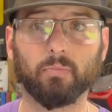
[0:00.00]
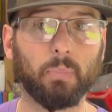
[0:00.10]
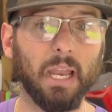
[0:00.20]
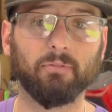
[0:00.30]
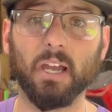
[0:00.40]

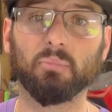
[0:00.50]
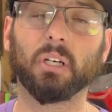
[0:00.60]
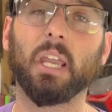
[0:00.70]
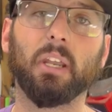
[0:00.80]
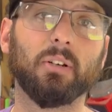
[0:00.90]
Pipe
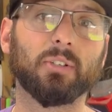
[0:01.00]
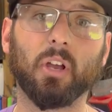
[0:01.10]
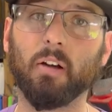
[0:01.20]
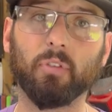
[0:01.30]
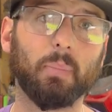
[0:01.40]
fabricators
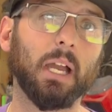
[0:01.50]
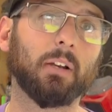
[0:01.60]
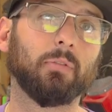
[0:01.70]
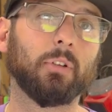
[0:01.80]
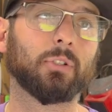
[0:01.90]
off the
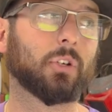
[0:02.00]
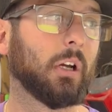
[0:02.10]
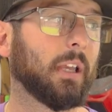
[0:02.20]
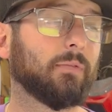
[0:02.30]
back of their truck